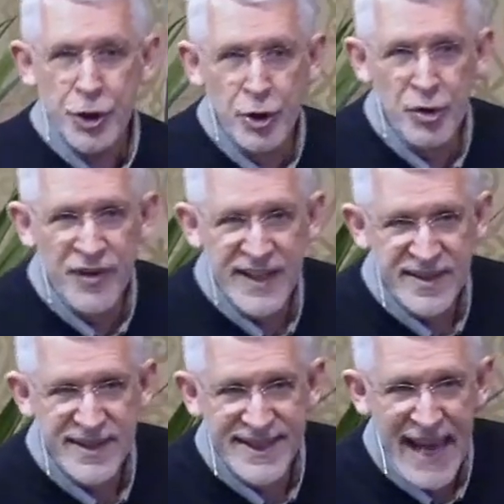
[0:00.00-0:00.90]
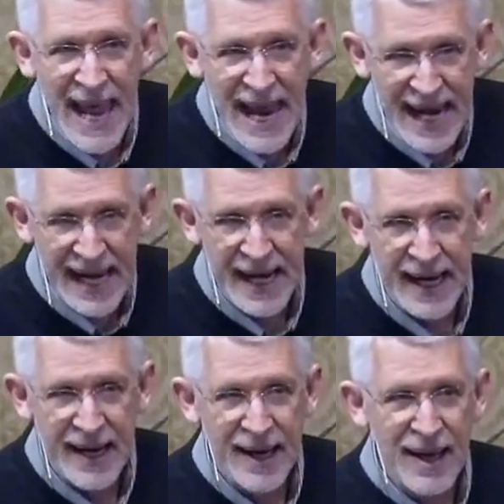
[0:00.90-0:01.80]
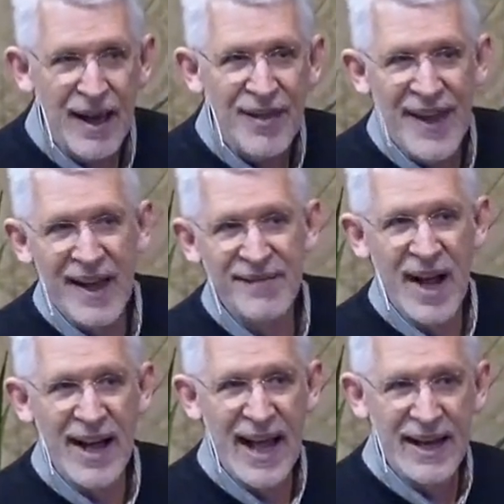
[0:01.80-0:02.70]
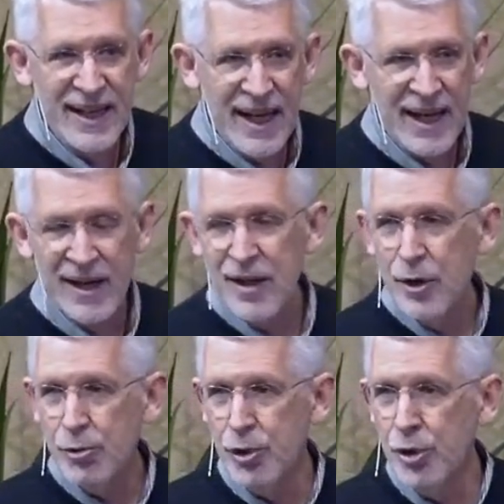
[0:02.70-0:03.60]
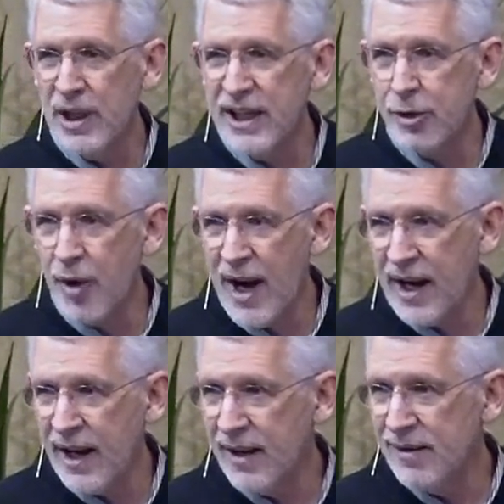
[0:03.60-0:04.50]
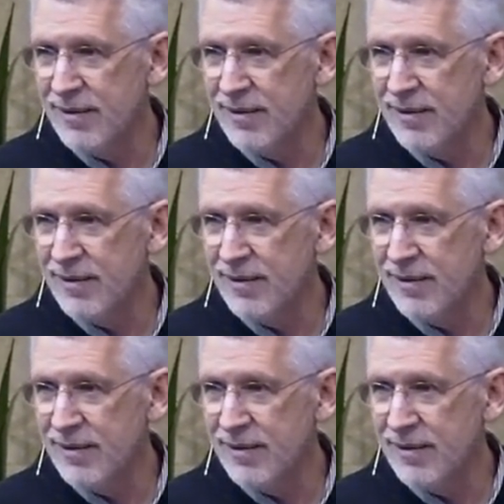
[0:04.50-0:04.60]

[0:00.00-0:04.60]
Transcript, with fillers: To this day, they have not had a king ruling and reigning